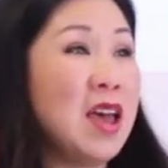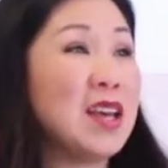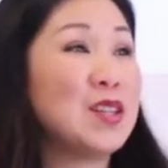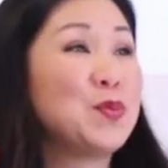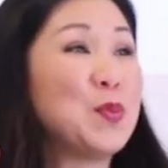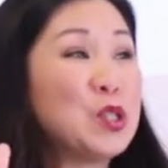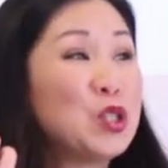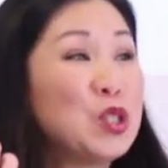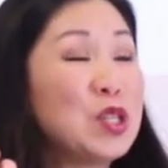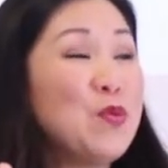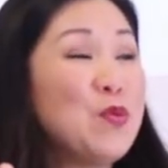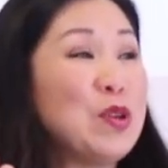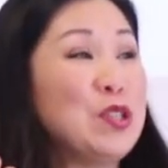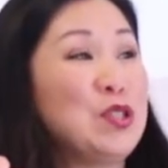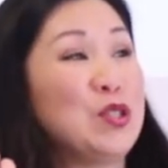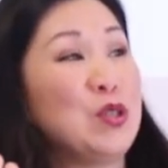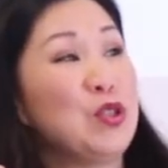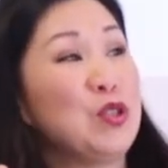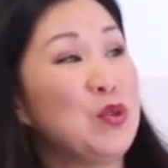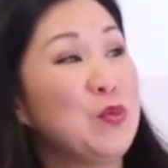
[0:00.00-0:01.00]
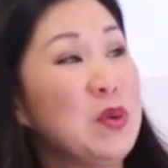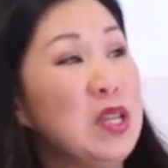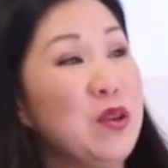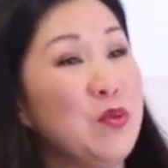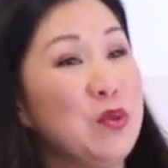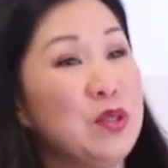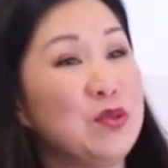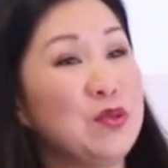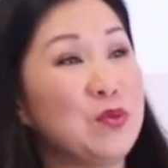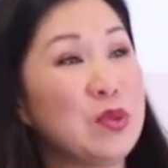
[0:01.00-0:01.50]
Especially when social
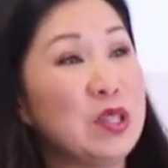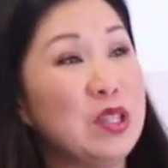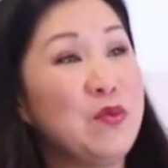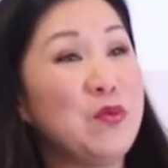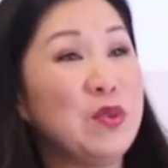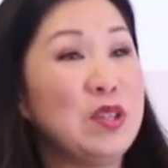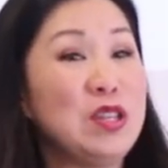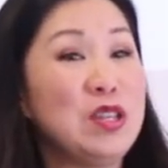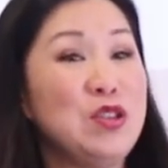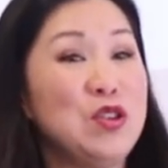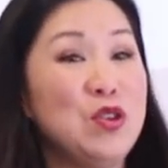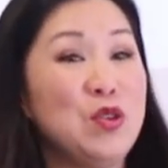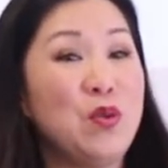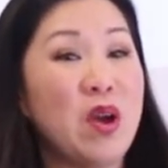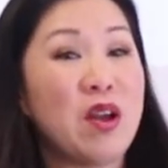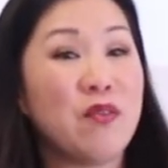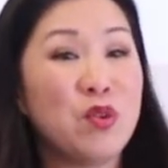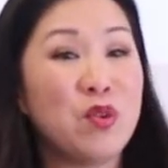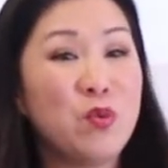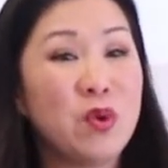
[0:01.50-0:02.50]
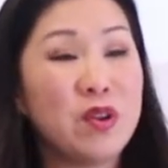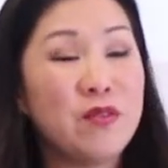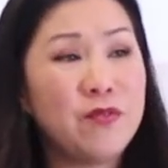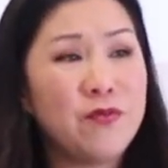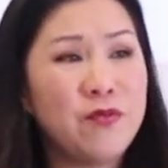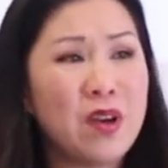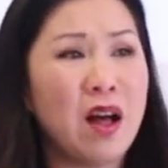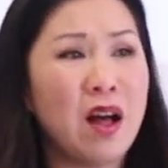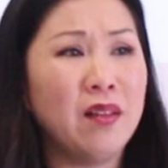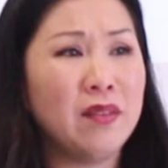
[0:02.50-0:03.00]
media was really, really new, everyone
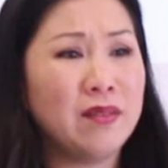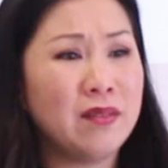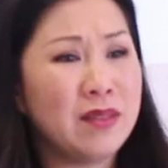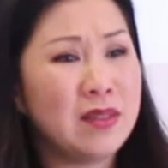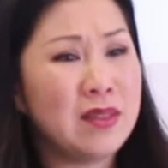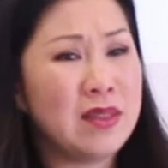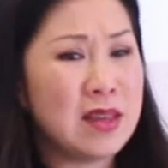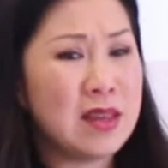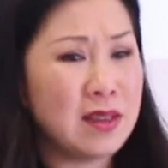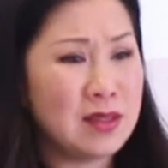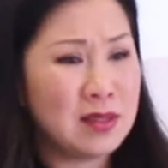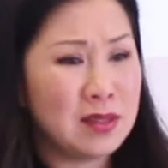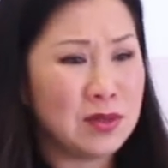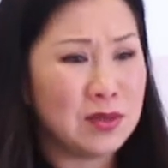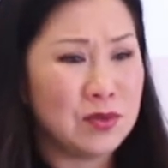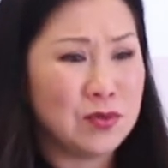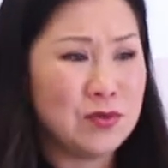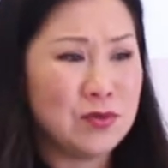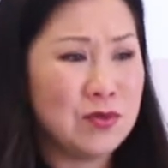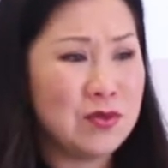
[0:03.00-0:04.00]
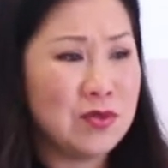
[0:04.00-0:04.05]
felt this